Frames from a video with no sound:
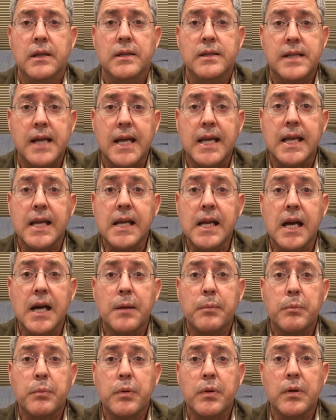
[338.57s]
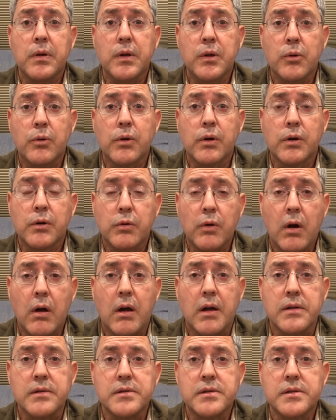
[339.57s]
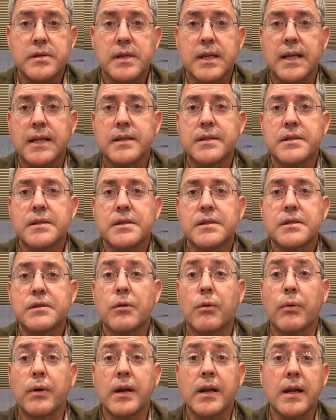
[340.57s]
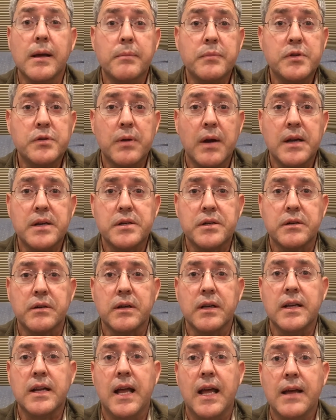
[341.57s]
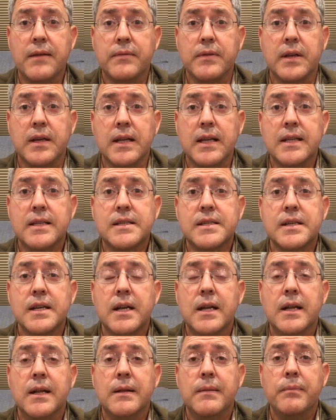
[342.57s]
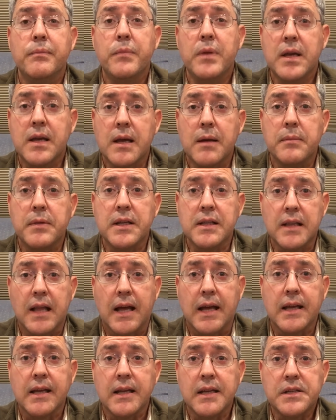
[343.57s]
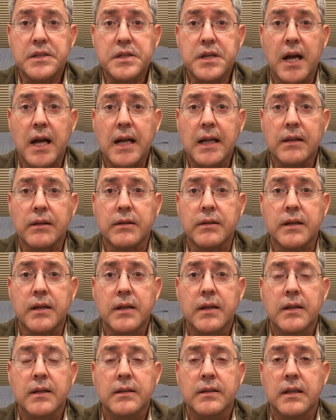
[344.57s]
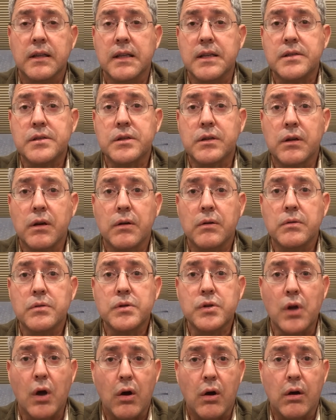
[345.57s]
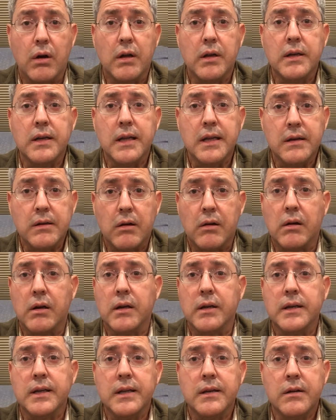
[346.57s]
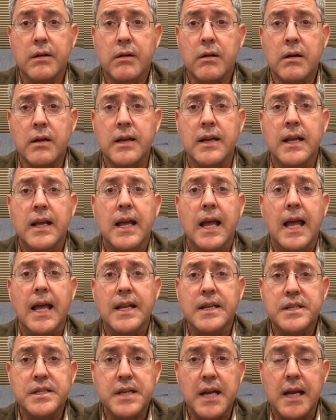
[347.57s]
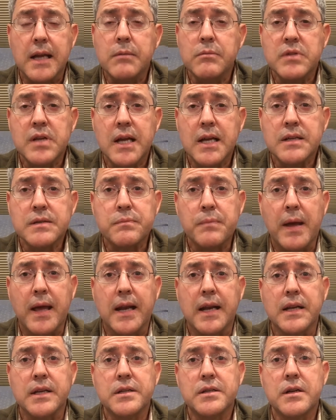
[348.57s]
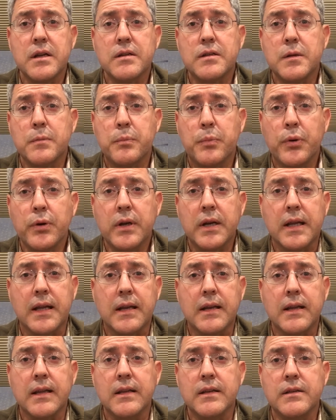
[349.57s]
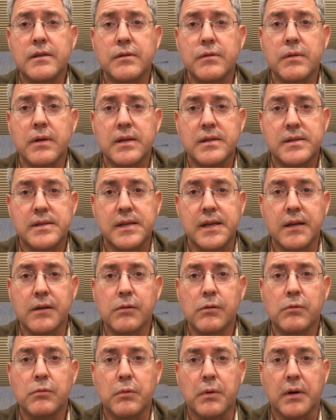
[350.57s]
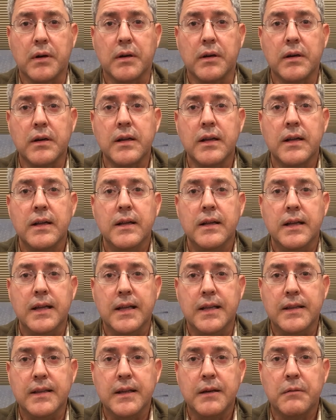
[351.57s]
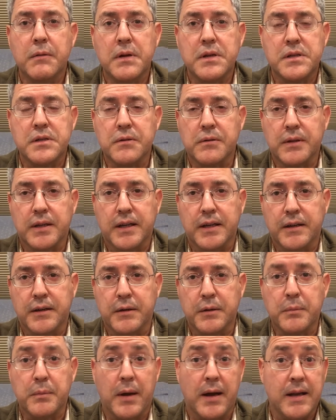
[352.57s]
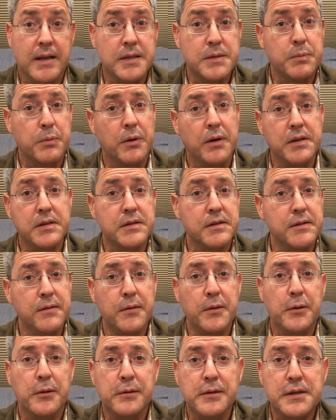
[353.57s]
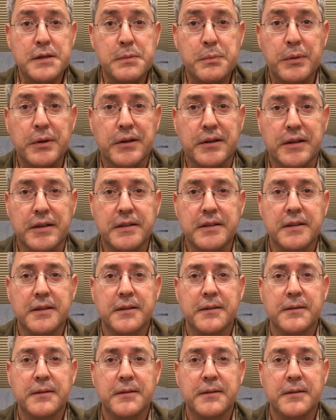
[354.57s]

taking up your cross, it's storing up treasure in heaven, it's becoming like a child the list goes on and on and on. And James has managed to put it into a single word in the original here by inspiration of the Holy Spirit.